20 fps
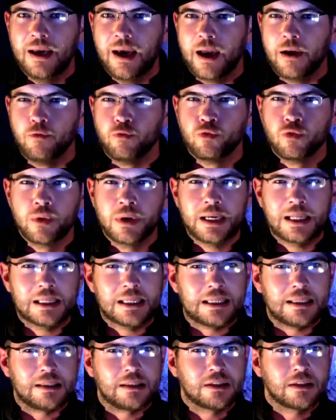I
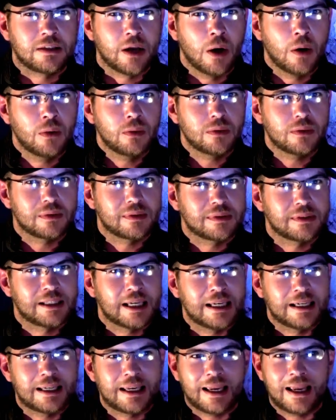really don't
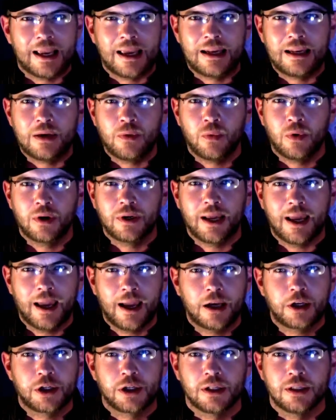think anyone
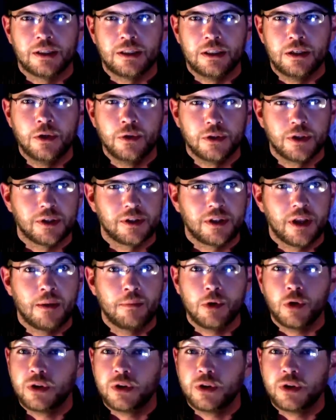actually uses them.